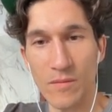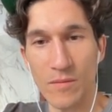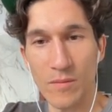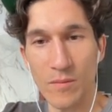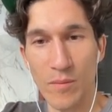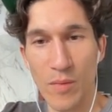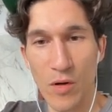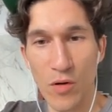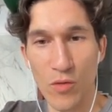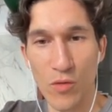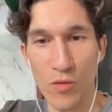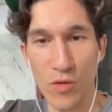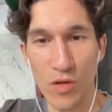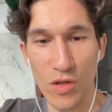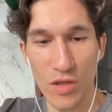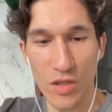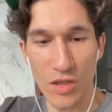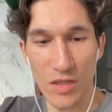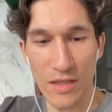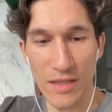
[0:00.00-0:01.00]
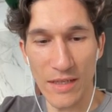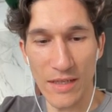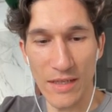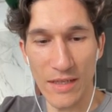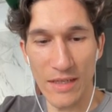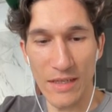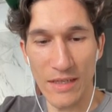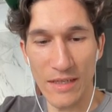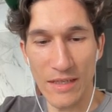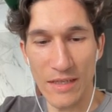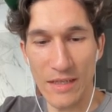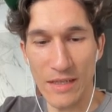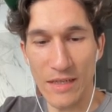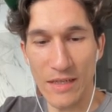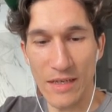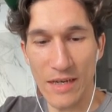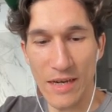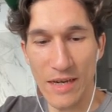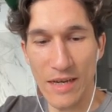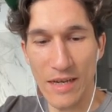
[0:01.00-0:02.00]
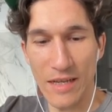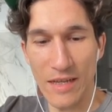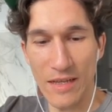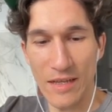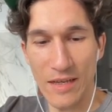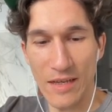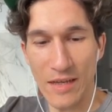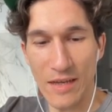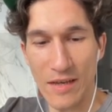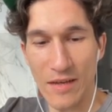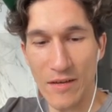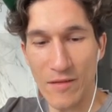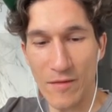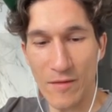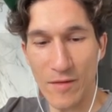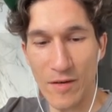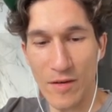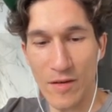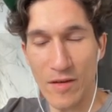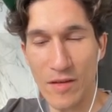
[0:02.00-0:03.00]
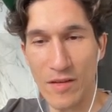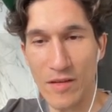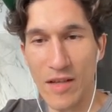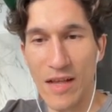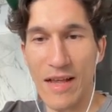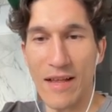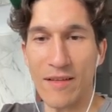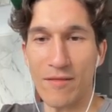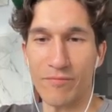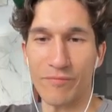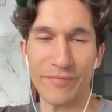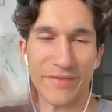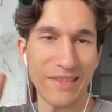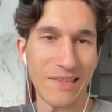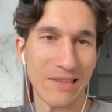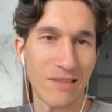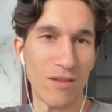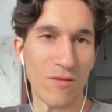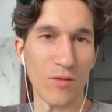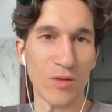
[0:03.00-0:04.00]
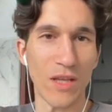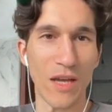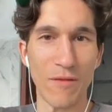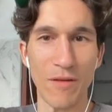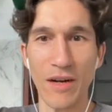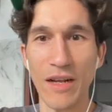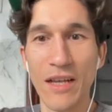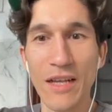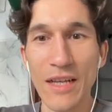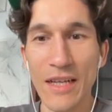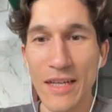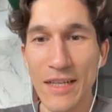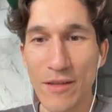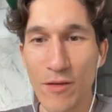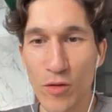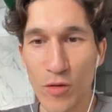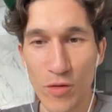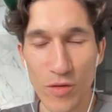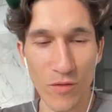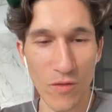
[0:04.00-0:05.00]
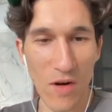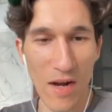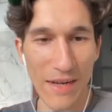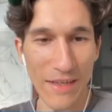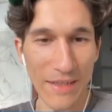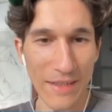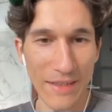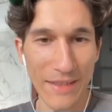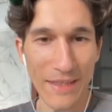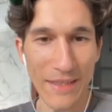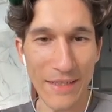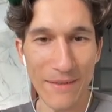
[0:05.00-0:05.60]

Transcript: blue is leading and every ah, whatever not gonna write it